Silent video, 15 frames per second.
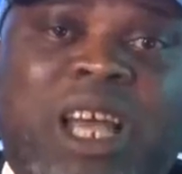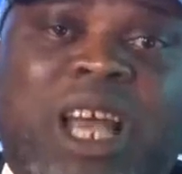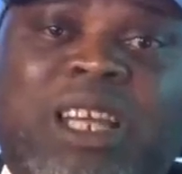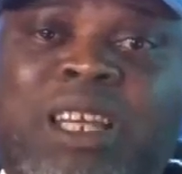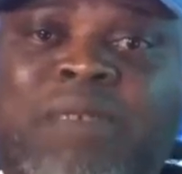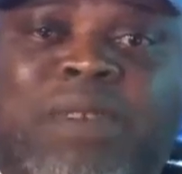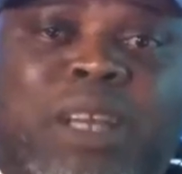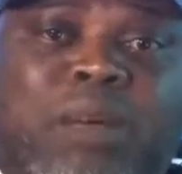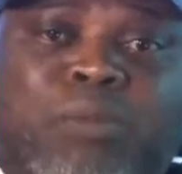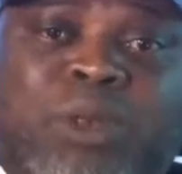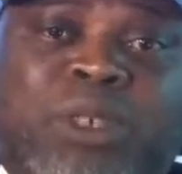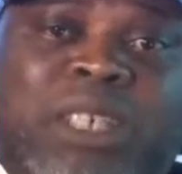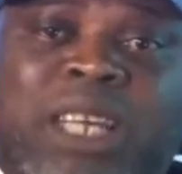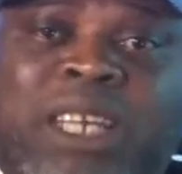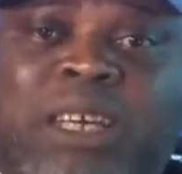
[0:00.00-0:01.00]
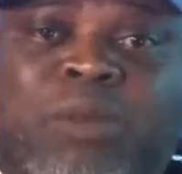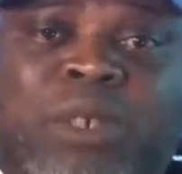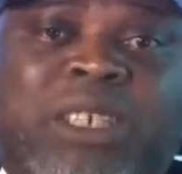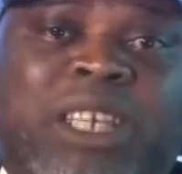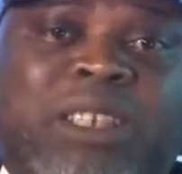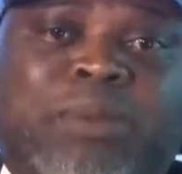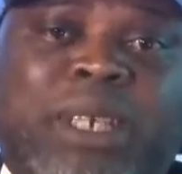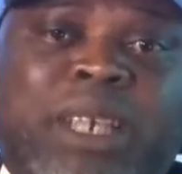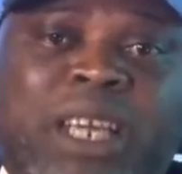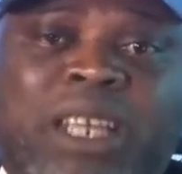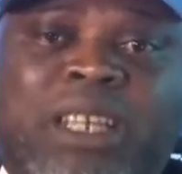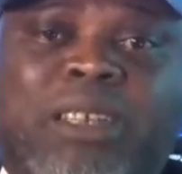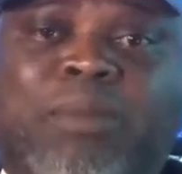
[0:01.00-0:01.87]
I live in Abuja here, which has been hit